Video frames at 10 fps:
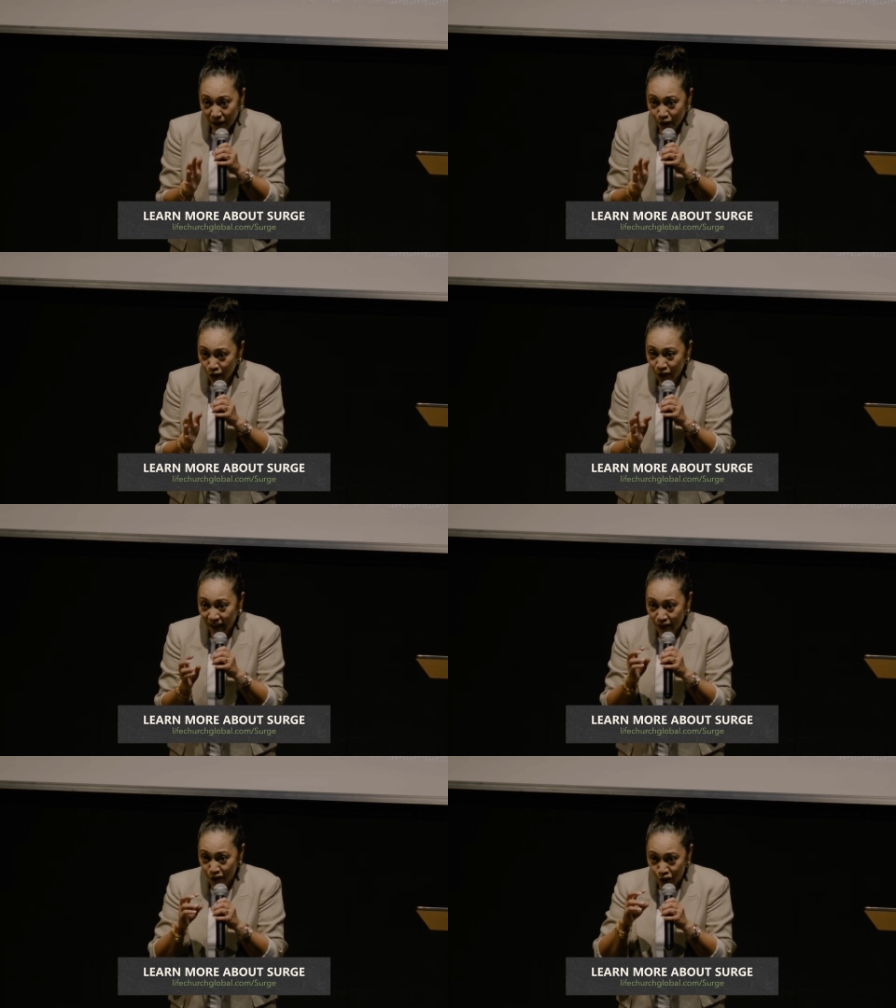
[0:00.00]
you
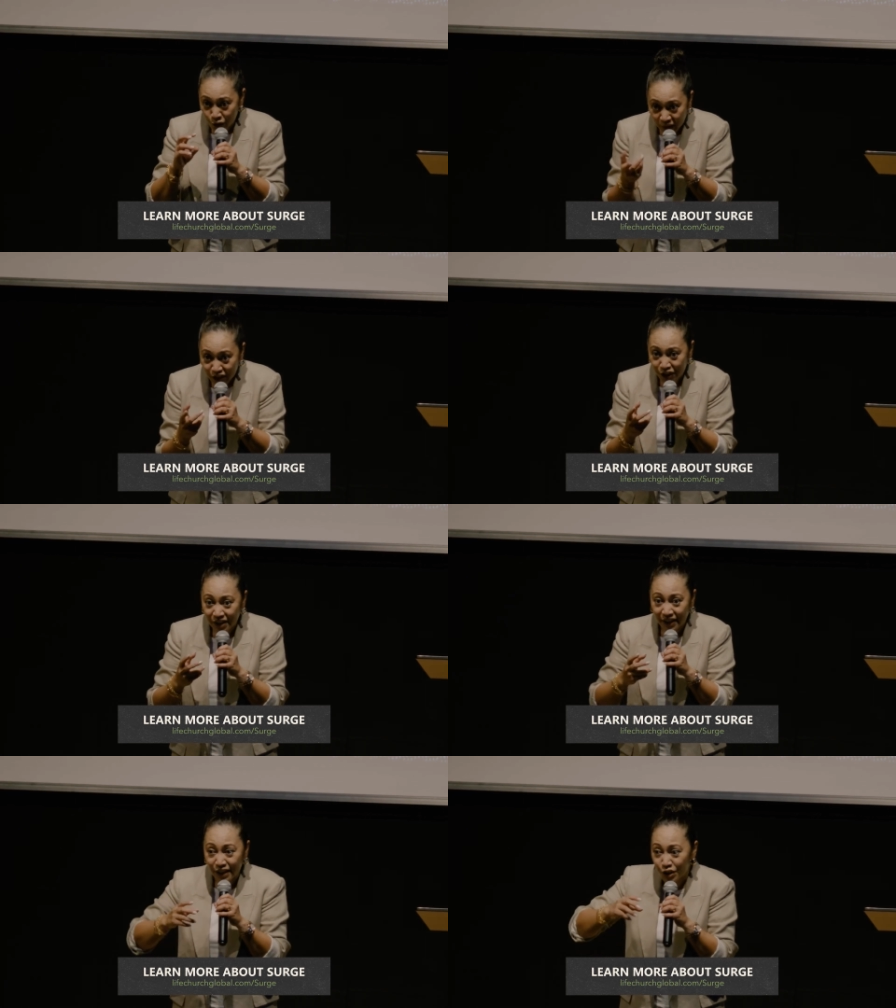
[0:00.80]
can switch
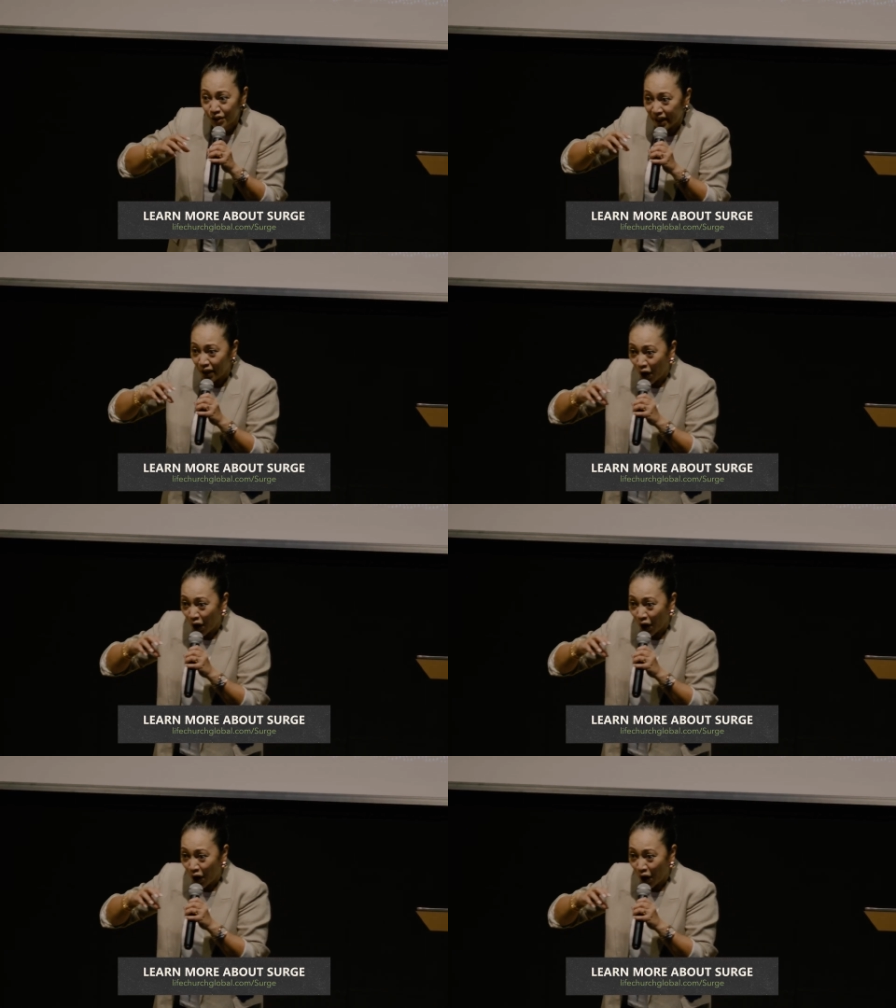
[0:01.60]
things, you can